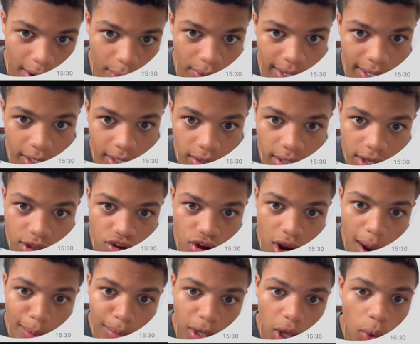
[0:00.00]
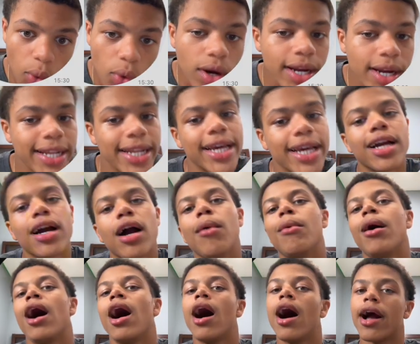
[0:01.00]
We literally drop lower and then come
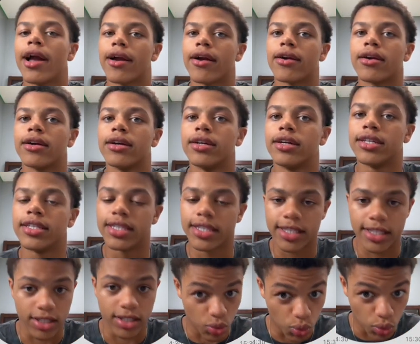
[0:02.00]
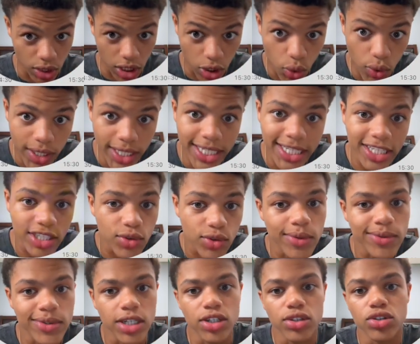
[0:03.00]
higher. Liquidity
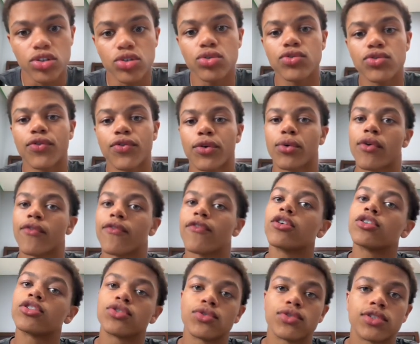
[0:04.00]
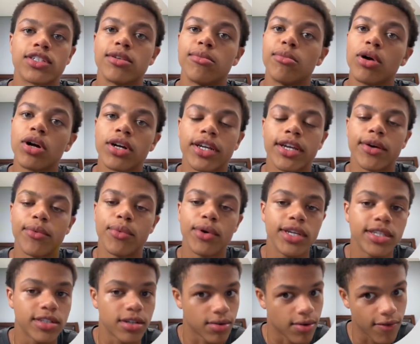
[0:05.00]
sweeps are used for reversals in the market. What
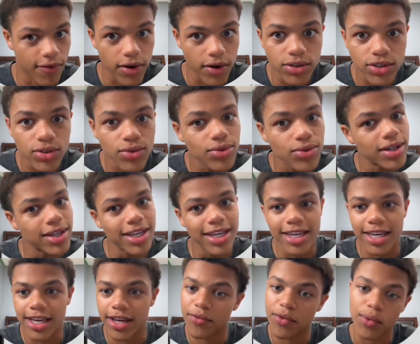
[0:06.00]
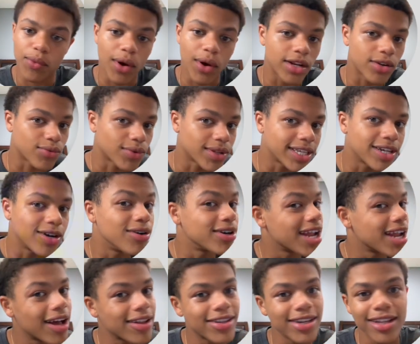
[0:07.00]
is a reversal? If we want to really go
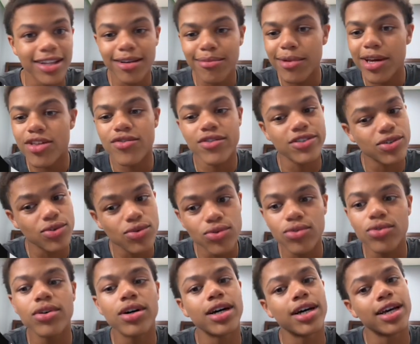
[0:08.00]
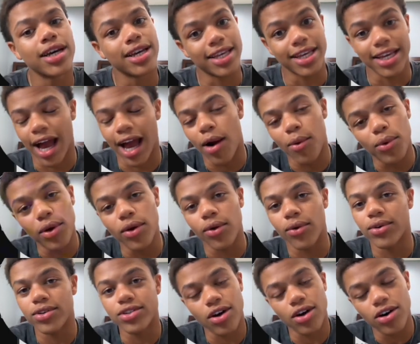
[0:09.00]
down to elementary school, I will.
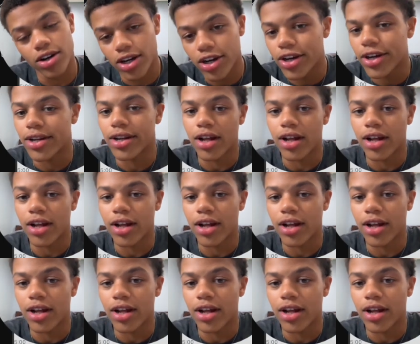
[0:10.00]
It's all good.